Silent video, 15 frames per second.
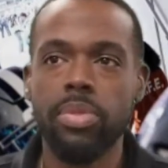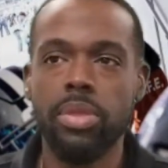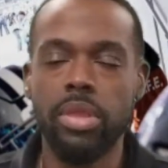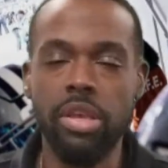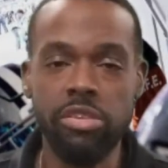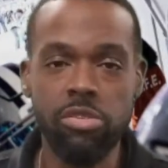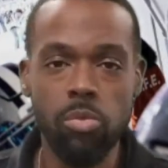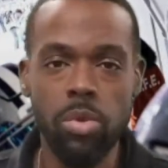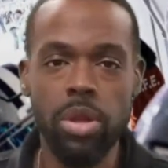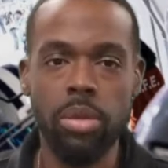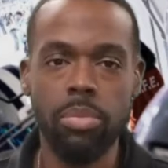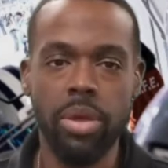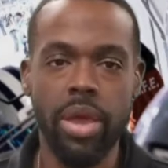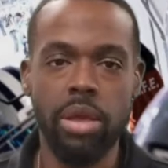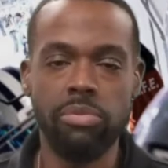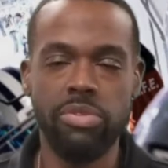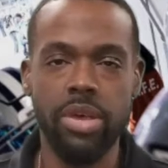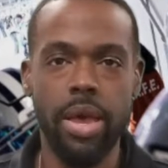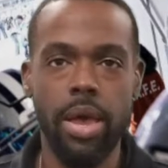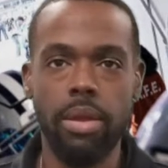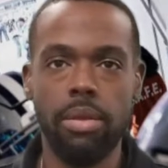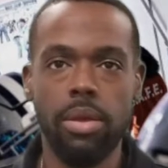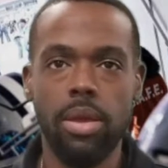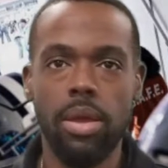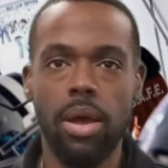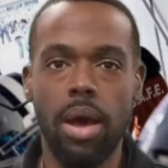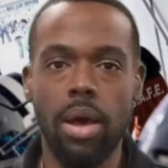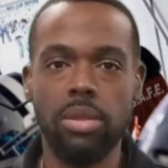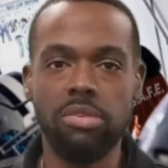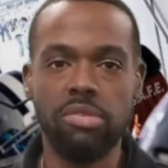these are one of them games that,
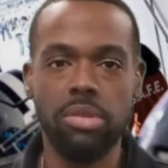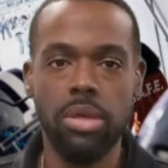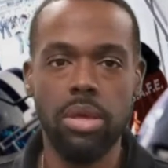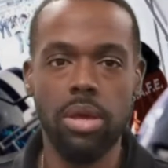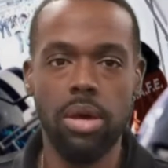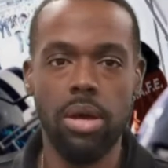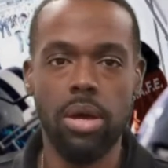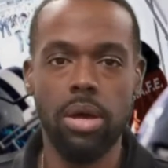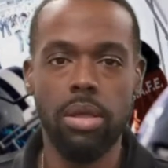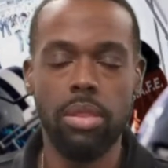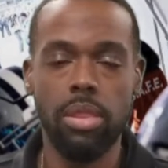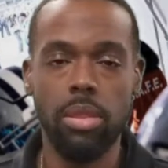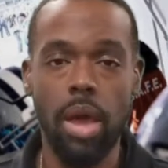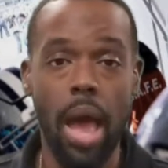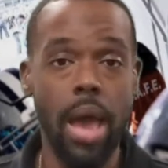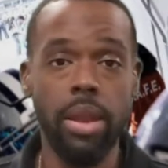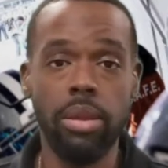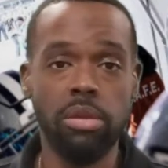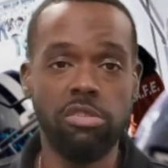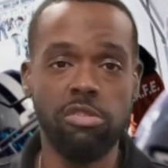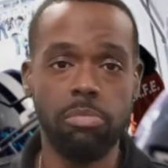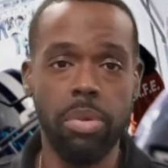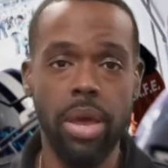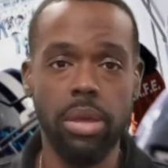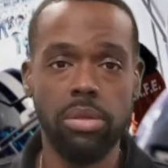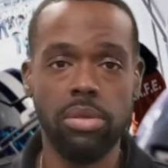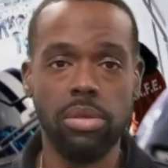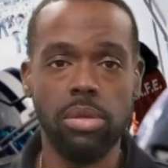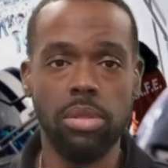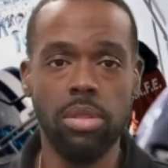honestly, I didn't
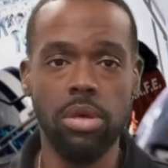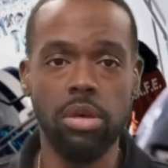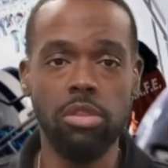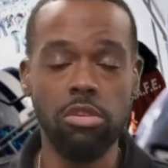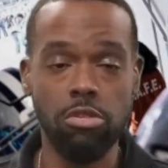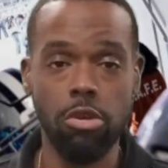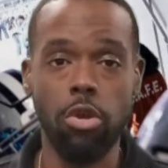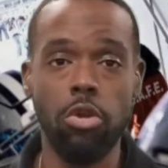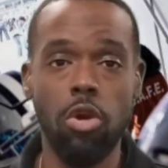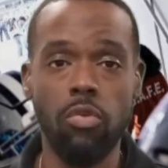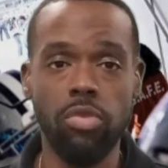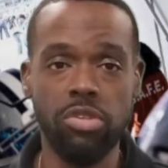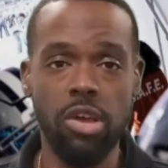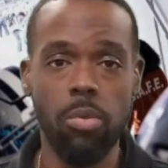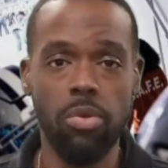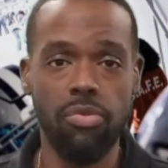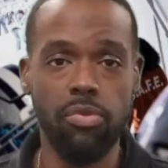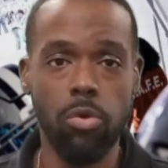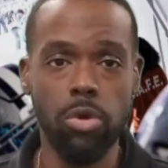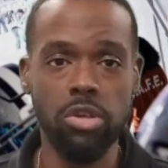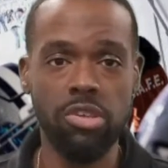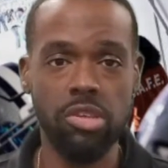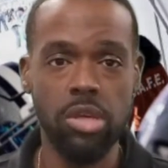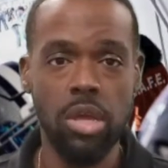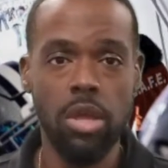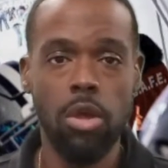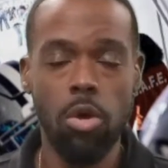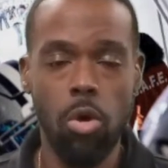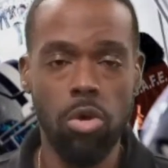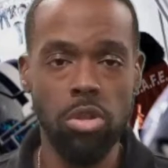expect. The turnovers that were forced
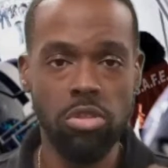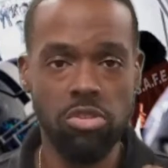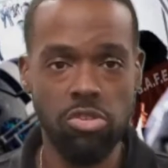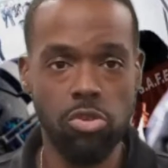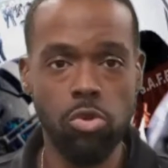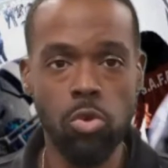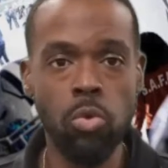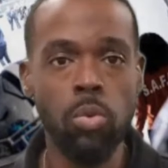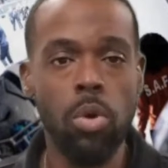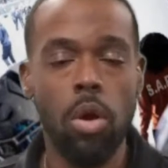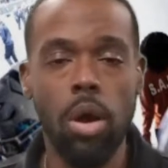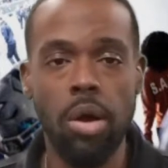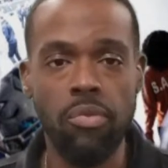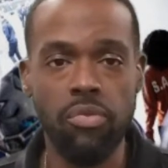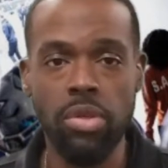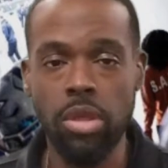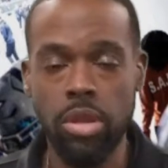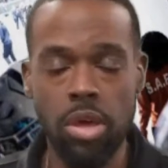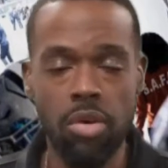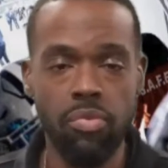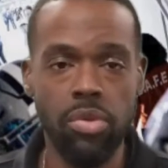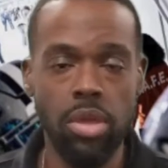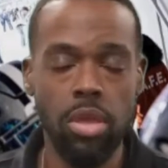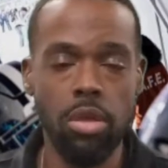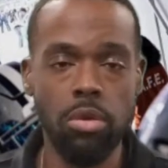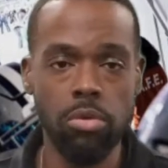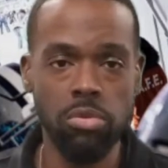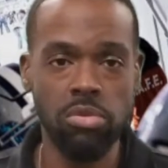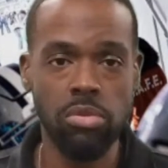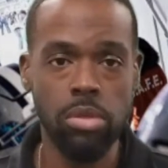on 2 Philadelphia
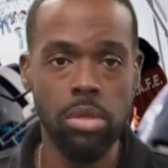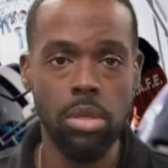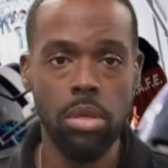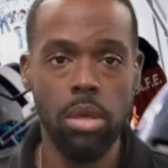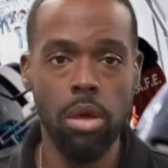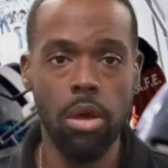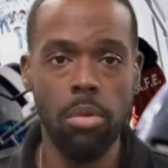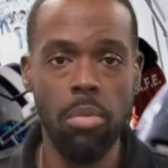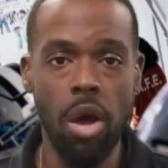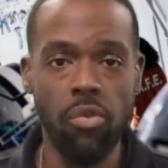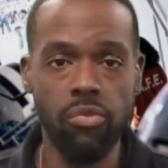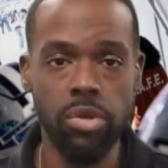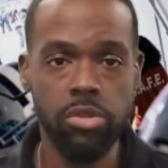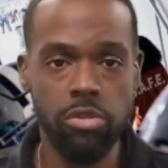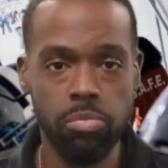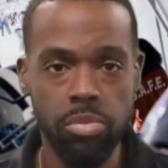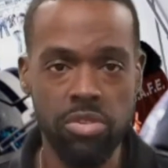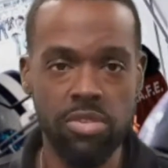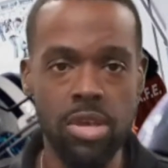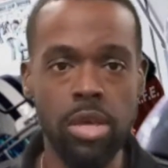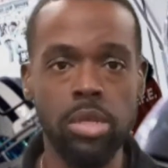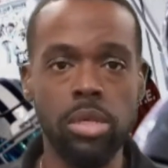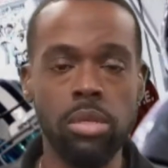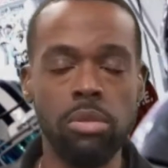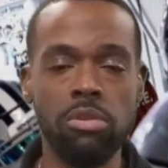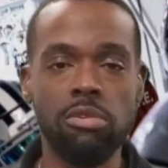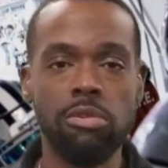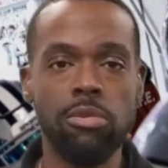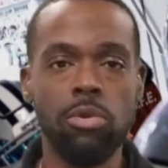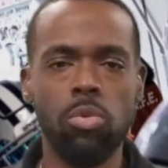Eagles offensive
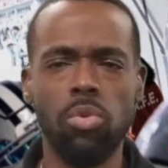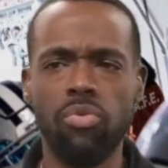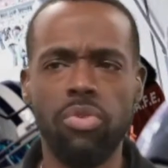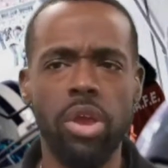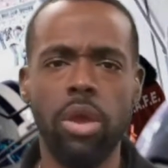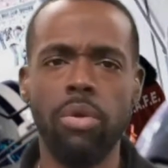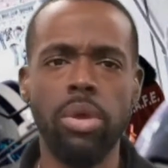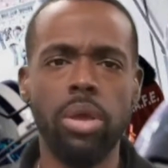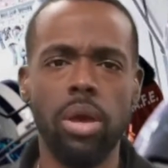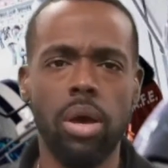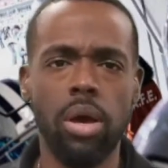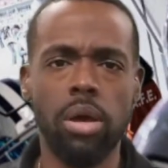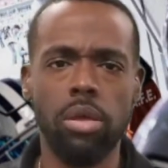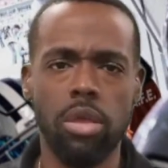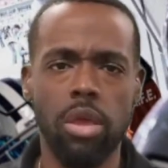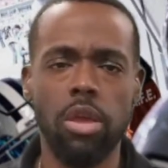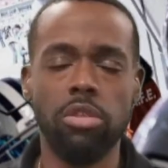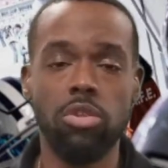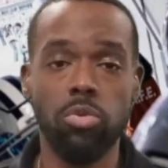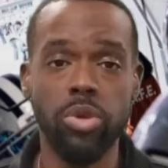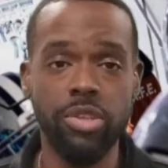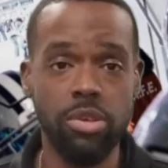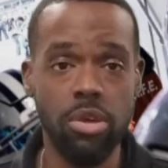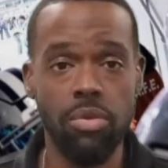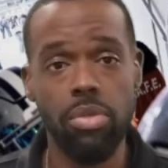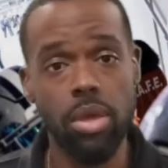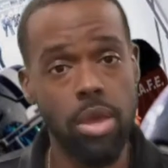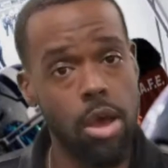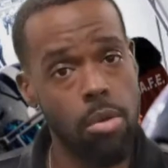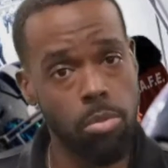possessions were very characteristic of the
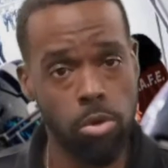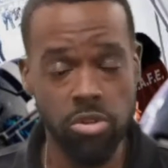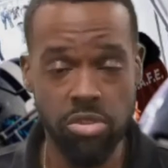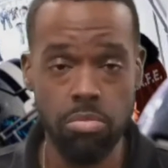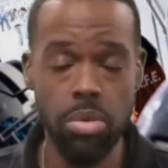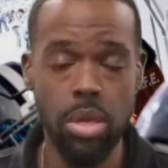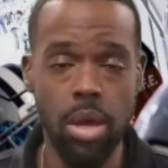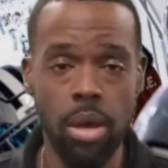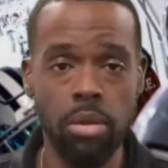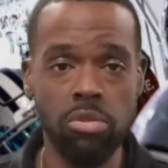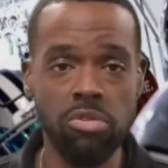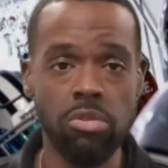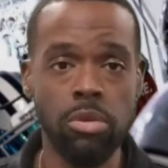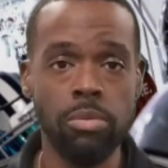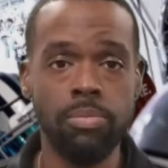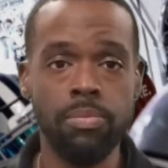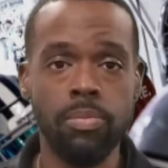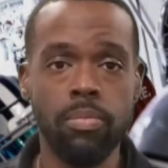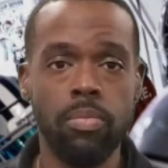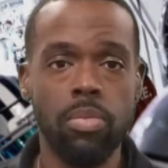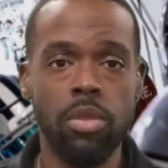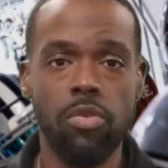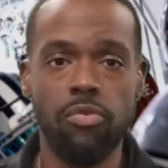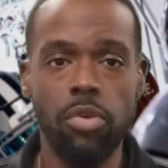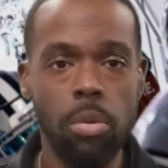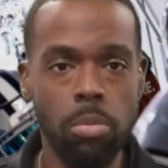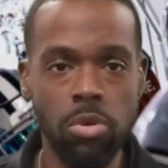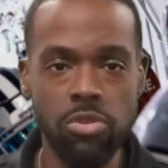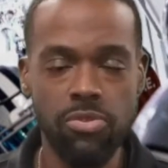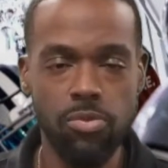Cowboys, to be honest.
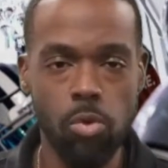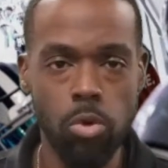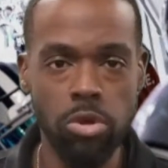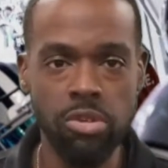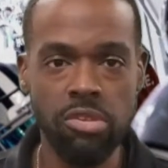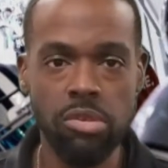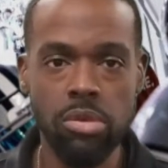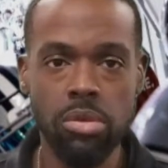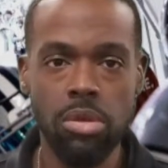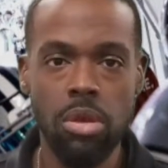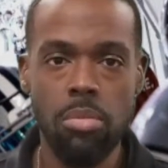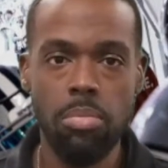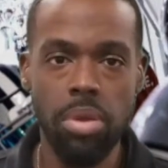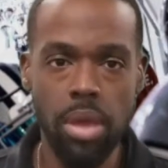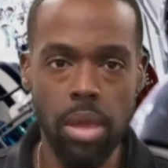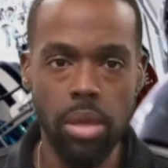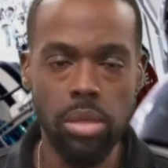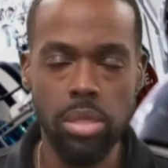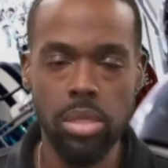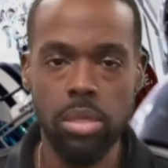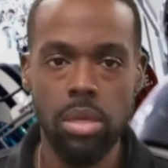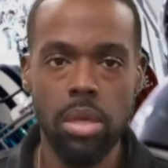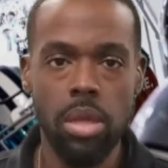Fumbles forced, picks.